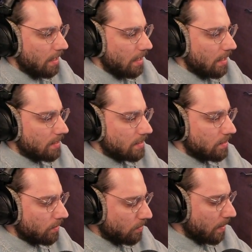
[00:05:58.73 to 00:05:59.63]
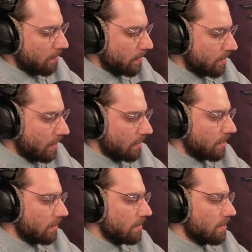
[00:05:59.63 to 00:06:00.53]
It's good to make mistakes
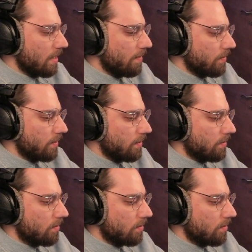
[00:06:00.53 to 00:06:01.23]
at this level.